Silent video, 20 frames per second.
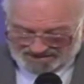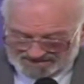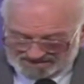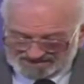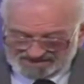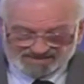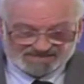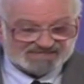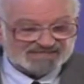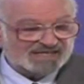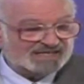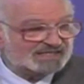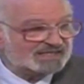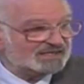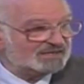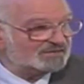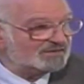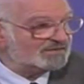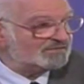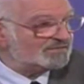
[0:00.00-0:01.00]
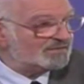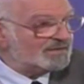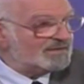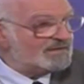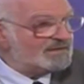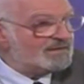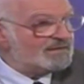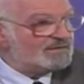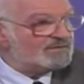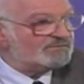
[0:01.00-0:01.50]
26,
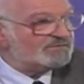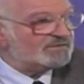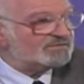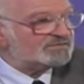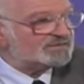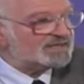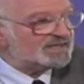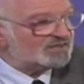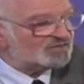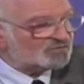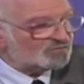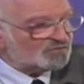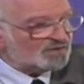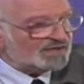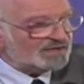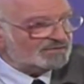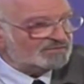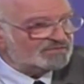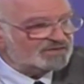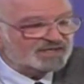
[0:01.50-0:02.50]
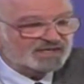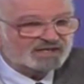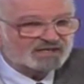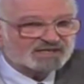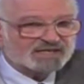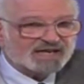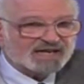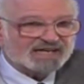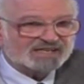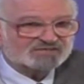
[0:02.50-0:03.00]
1953,
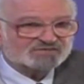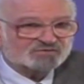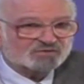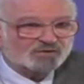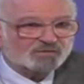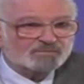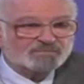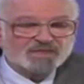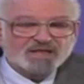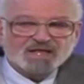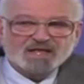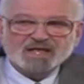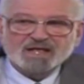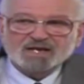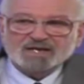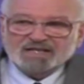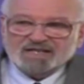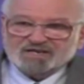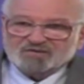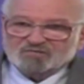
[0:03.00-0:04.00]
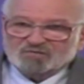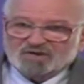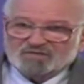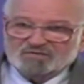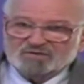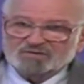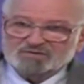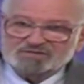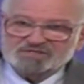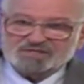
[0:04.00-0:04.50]
Fidel Castro led a
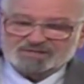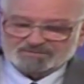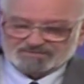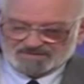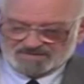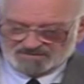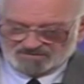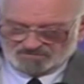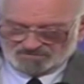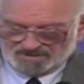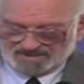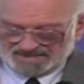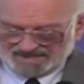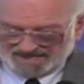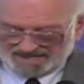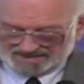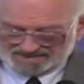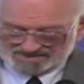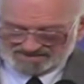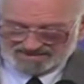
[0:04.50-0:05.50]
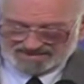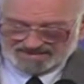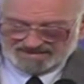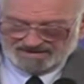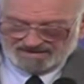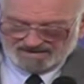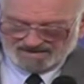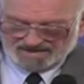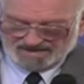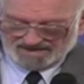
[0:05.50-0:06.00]
revolution where they
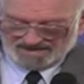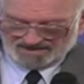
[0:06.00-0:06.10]
actually